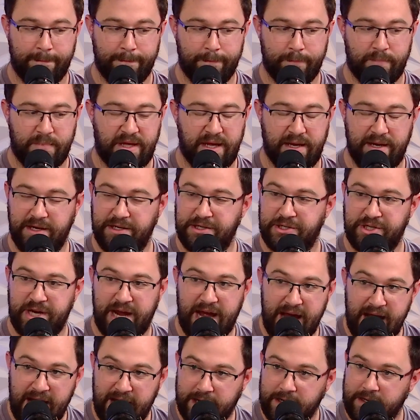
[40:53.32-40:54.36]
getting
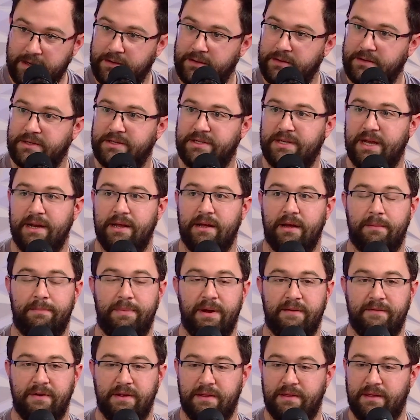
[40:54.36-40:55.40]
Jack, setting up
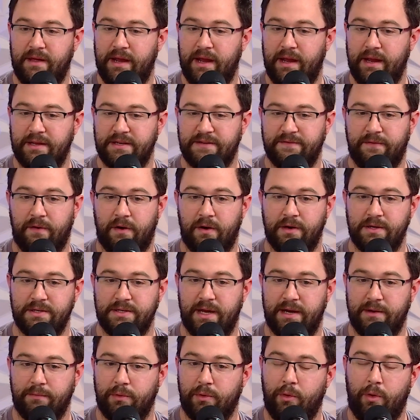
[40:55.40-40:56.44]
everything as far as
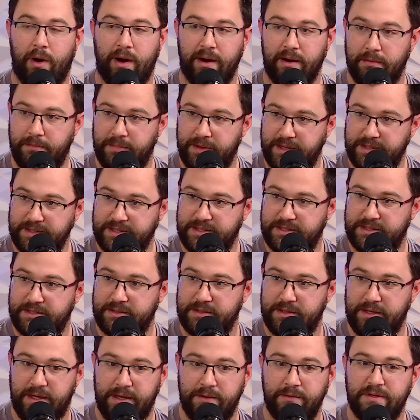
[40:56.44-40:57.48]
like requirements.
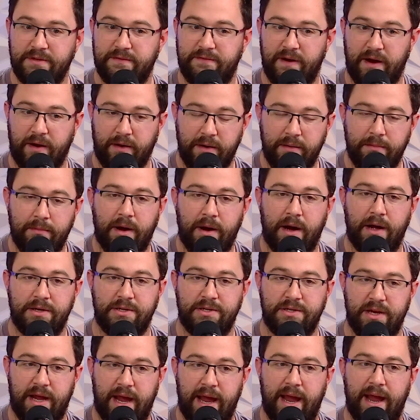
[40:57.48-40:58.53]
He was very
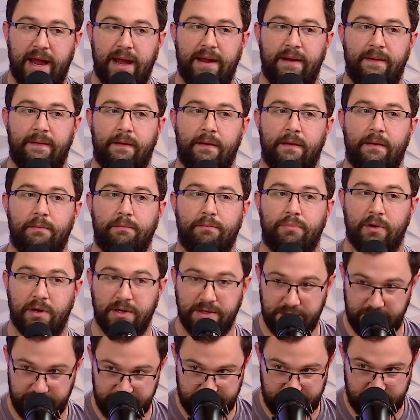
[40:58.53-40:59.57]
much a
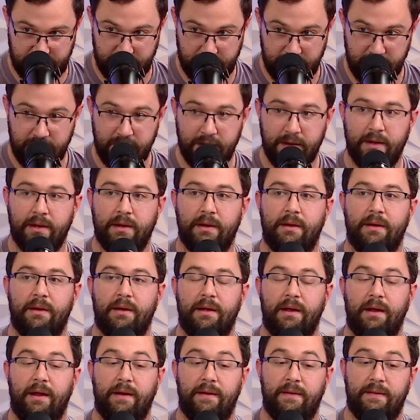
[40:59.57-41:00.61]
producer.
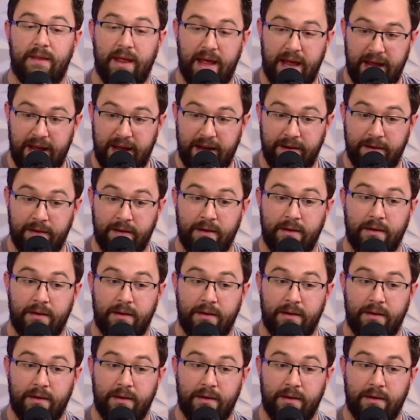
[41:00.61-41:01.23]
And then